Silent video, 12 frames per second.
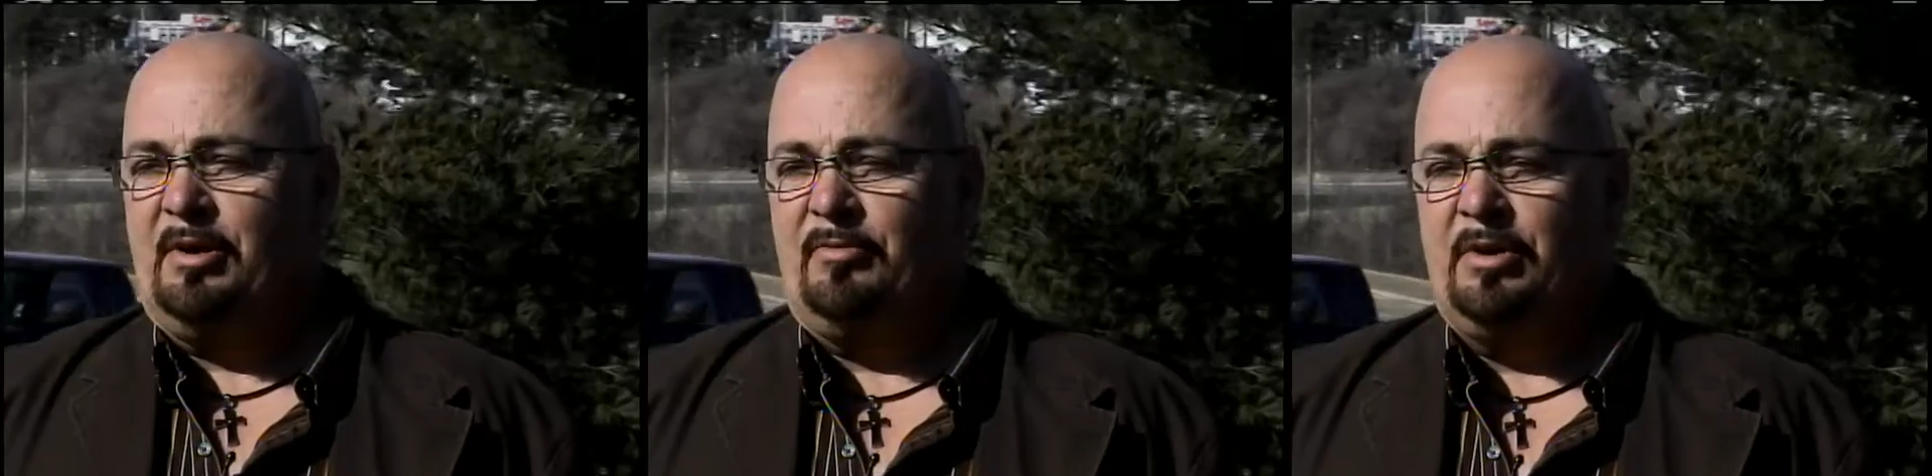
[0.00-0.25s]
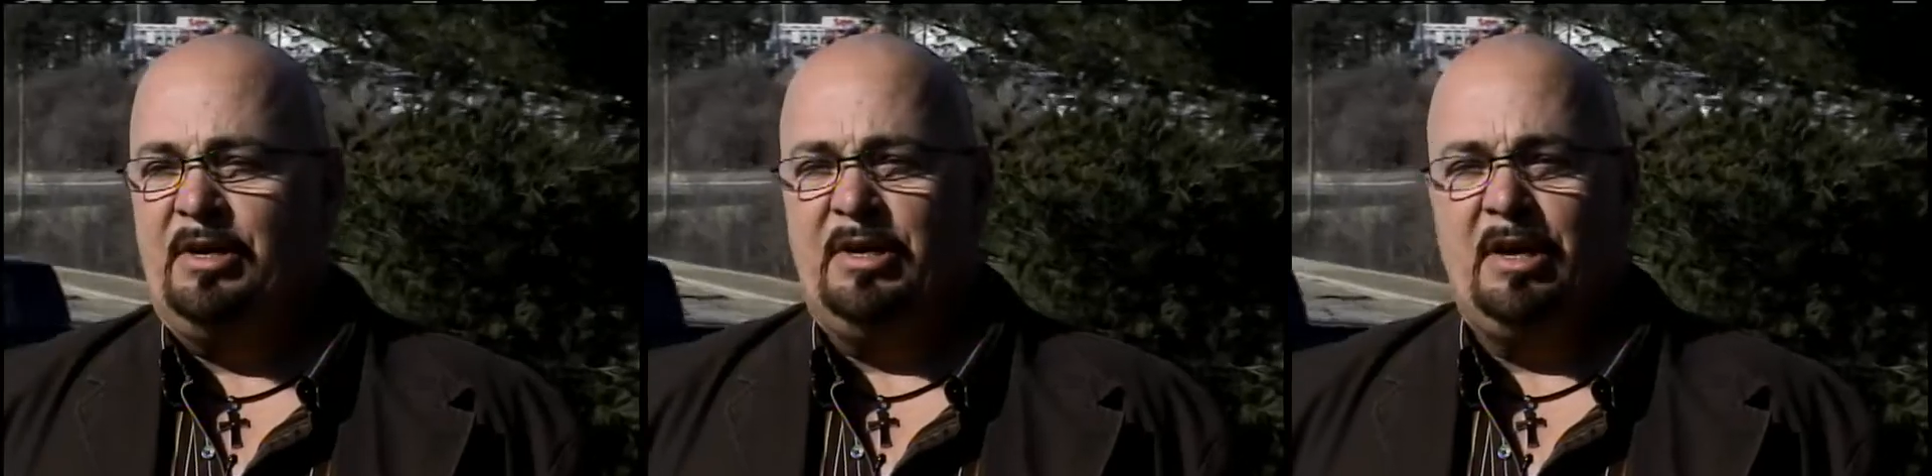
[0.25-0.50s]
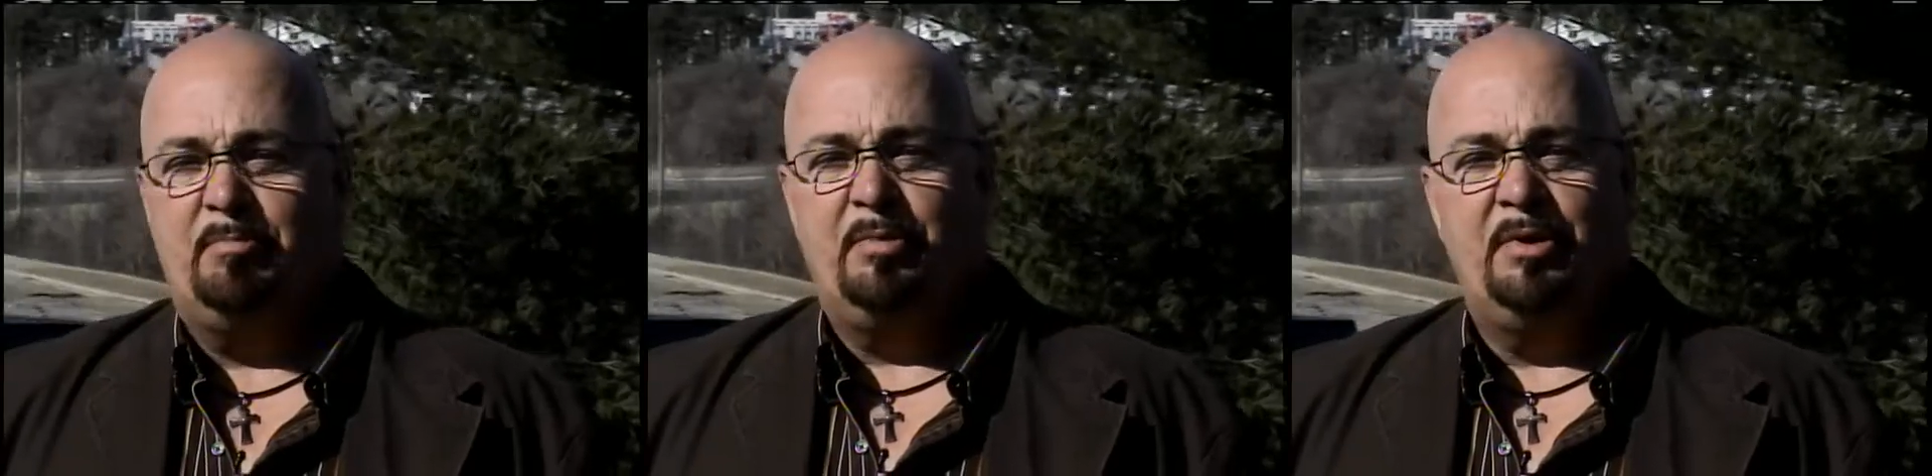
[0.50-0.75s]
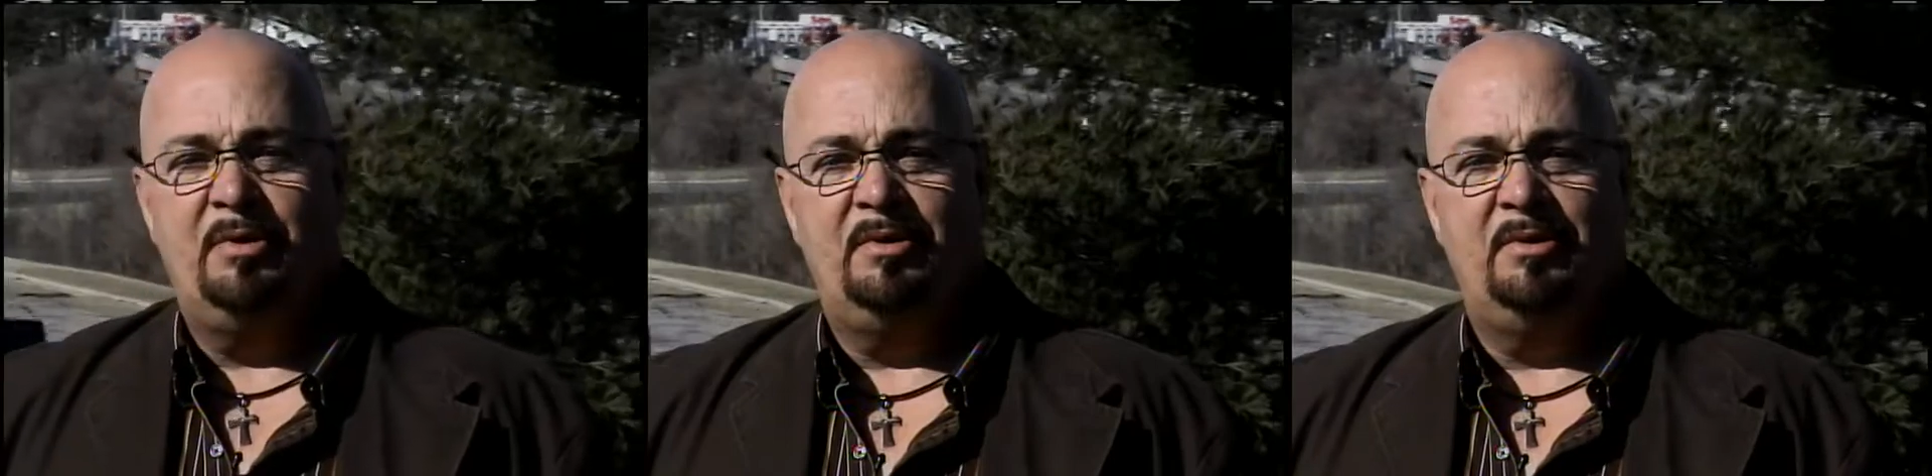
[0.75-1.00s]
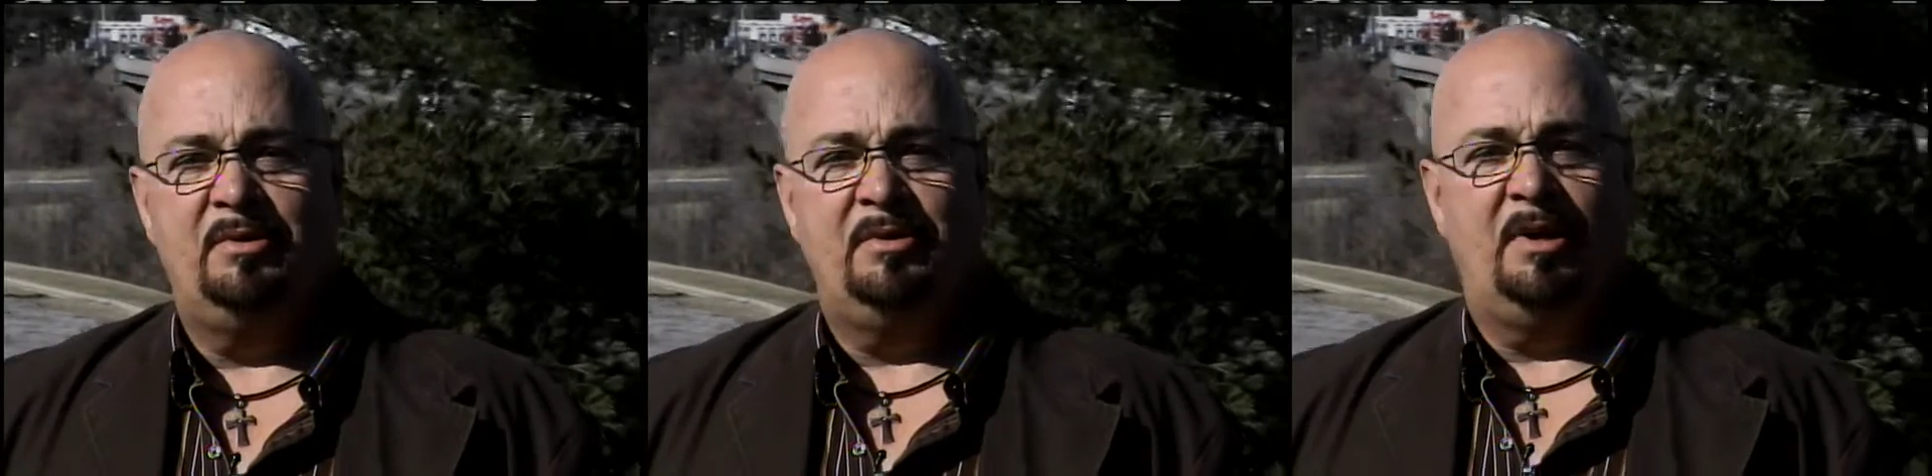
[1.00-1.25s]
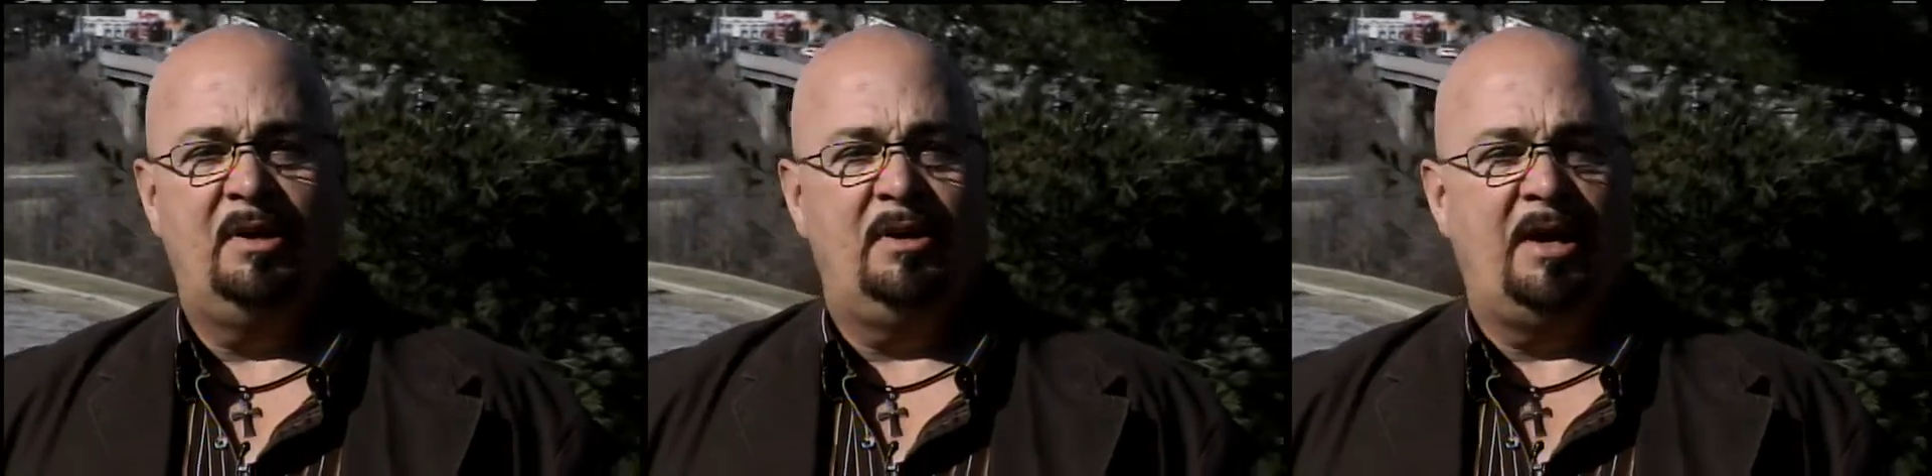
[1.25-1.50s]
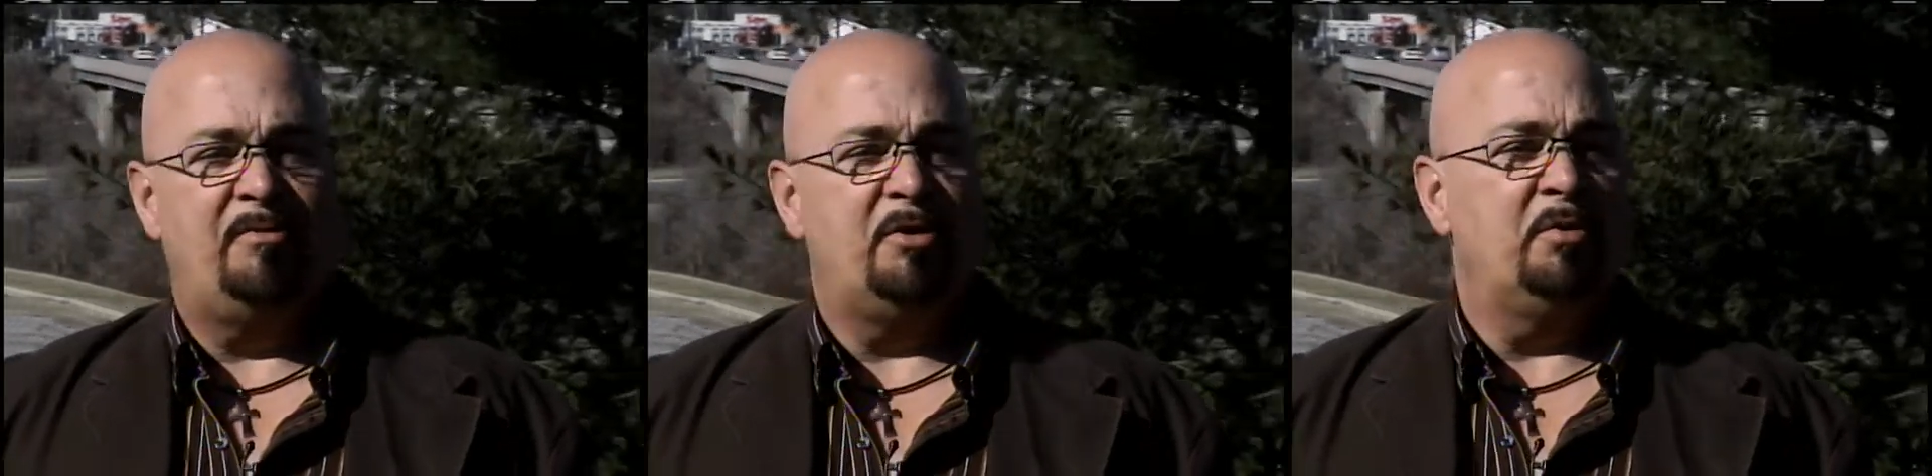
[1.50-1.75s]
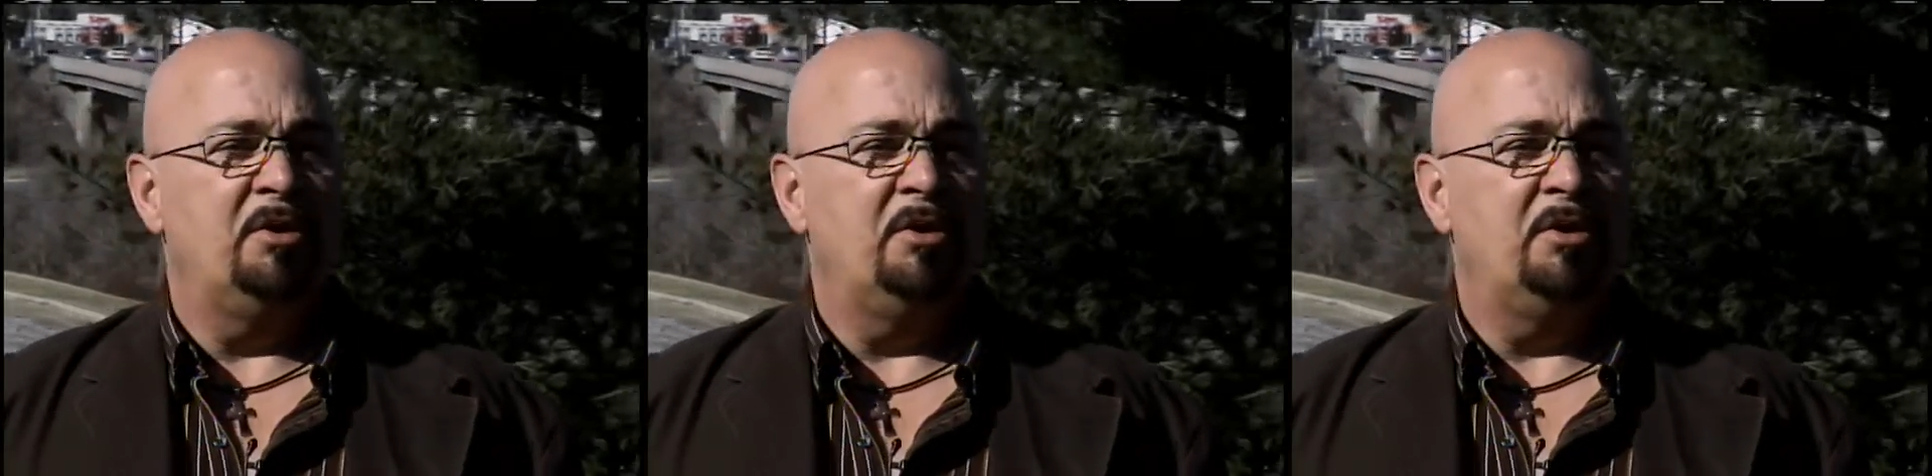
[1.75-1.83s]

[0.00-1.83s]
ever end up having